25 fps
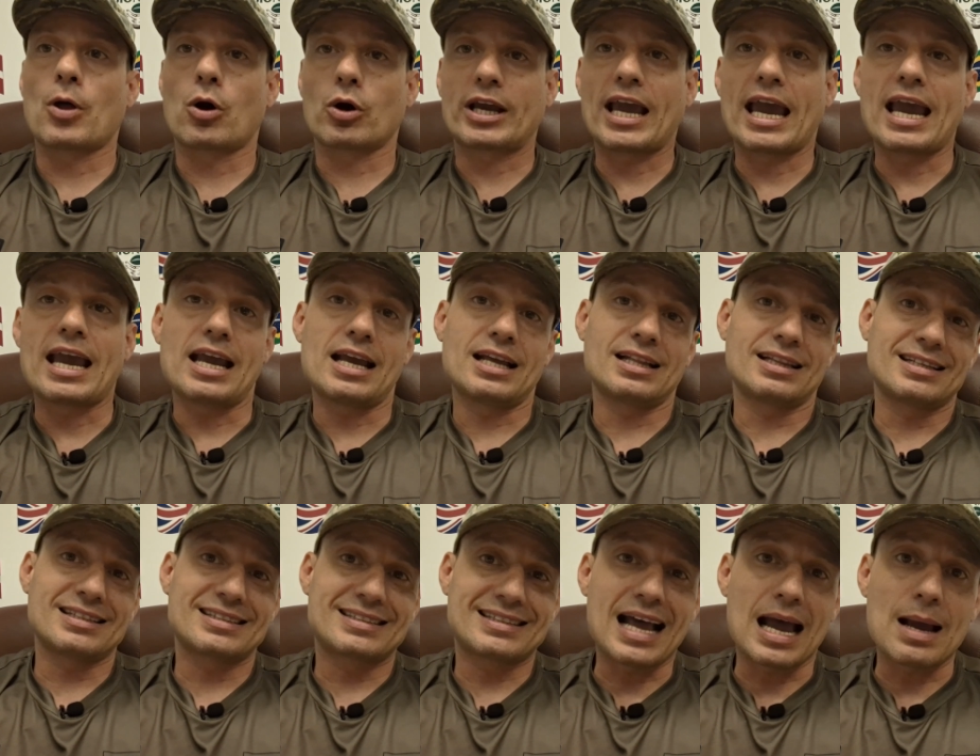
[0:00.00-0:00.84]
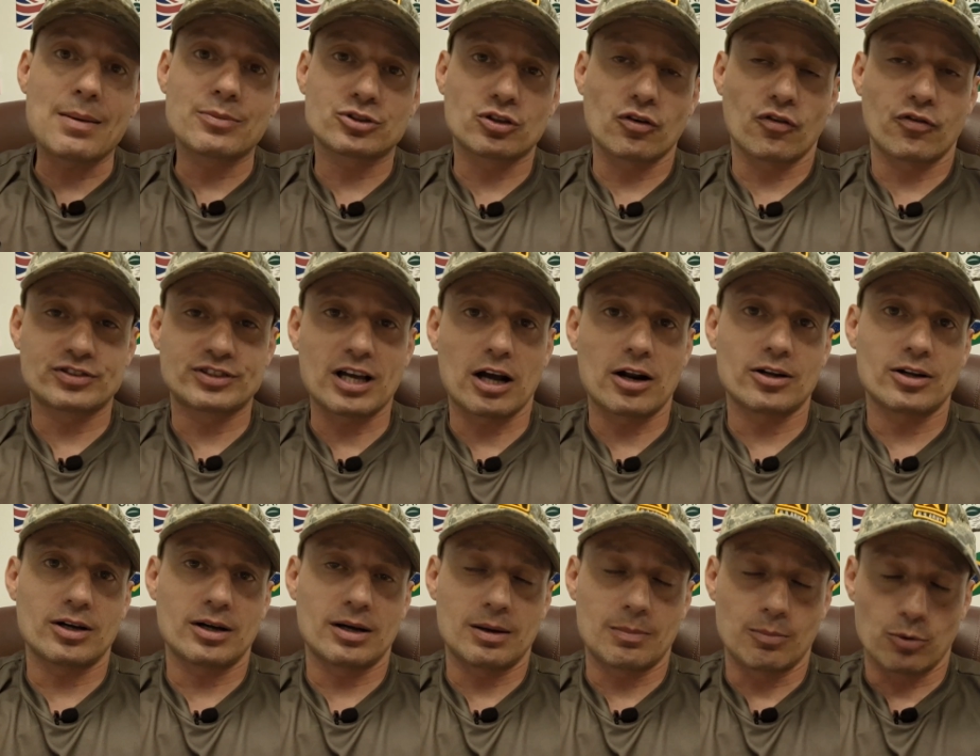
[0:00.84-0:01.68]
okay, in the times of
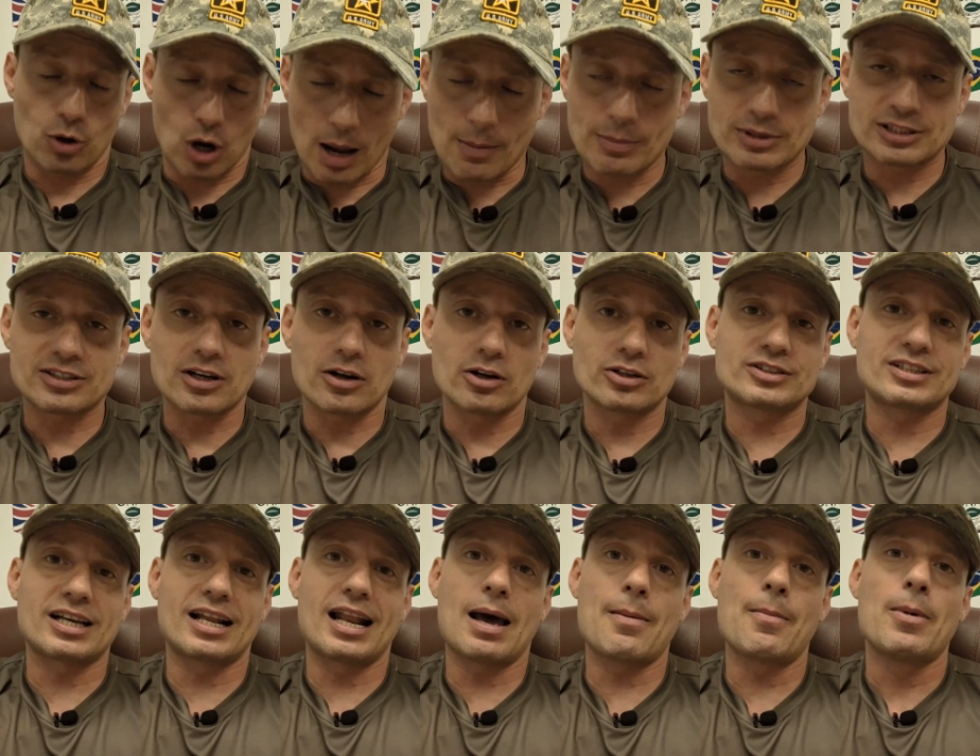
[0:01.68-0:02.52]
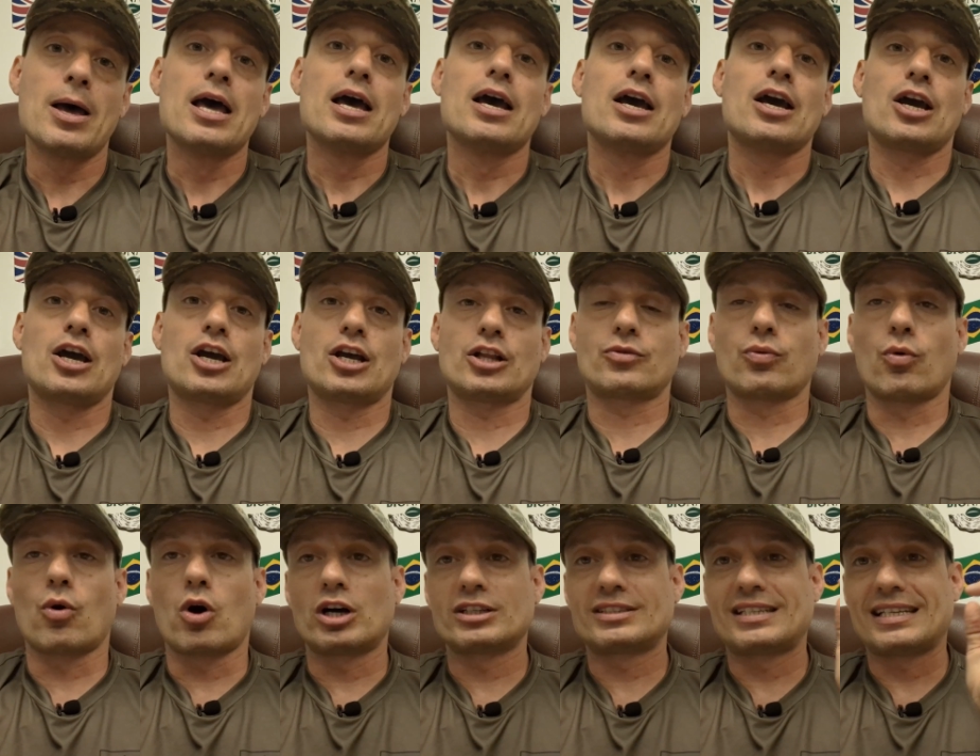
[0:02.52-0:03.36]
uh, Muhammad Sallallahu Alaihi Wasallam,
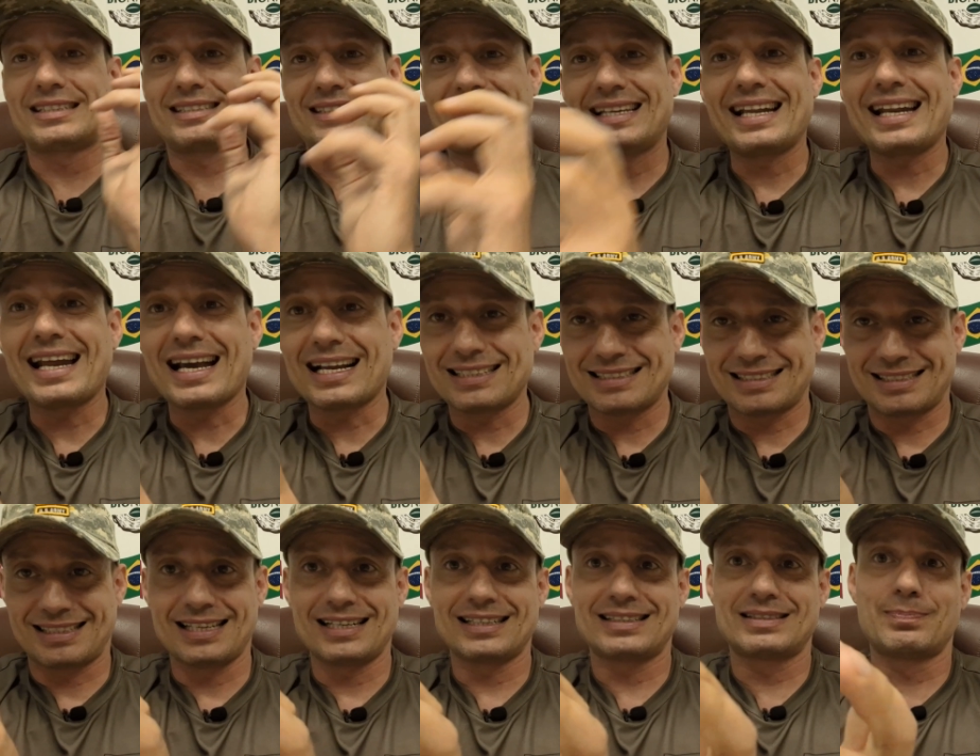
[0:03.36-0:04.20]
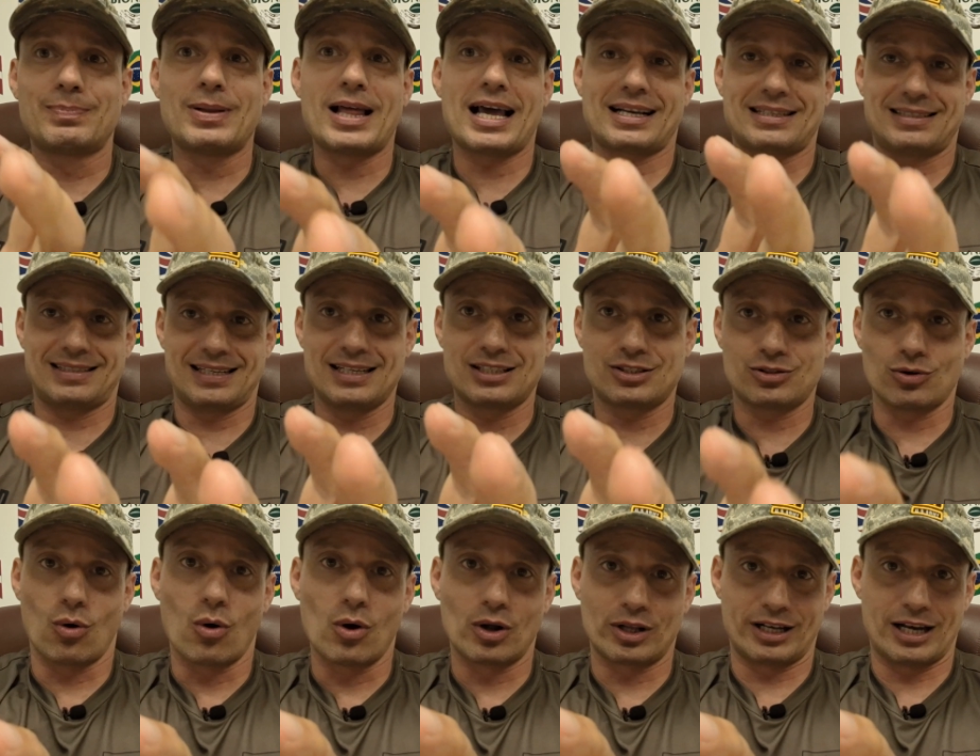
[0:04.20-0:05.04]
it was a Syrian seeds, black
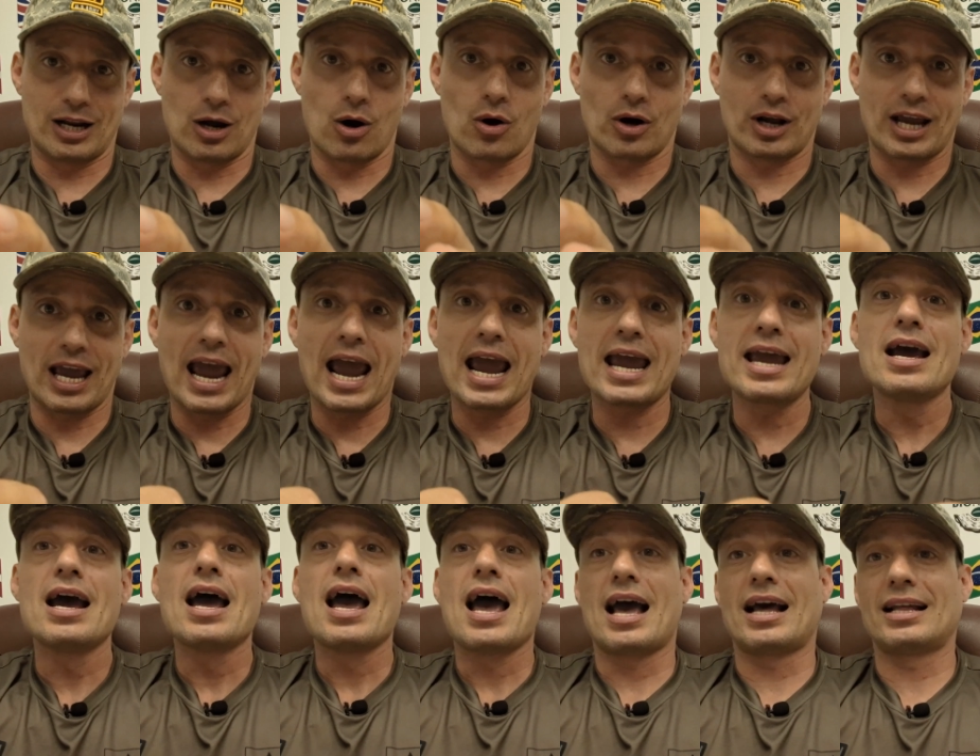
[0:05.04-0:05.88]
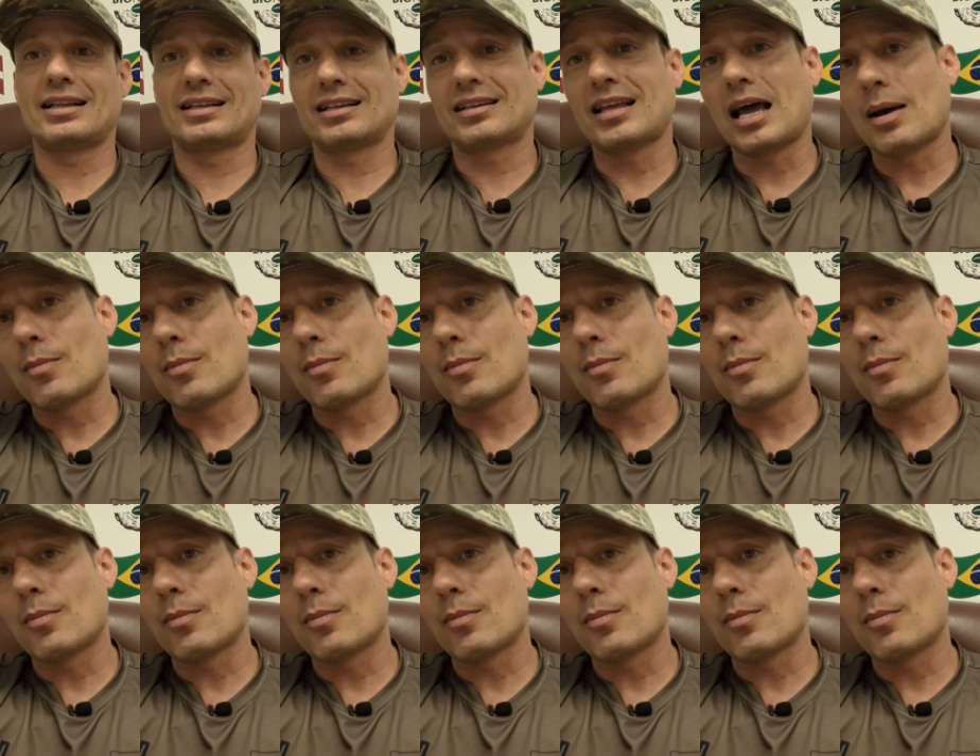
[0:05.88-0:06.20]
seeds only, okay, and the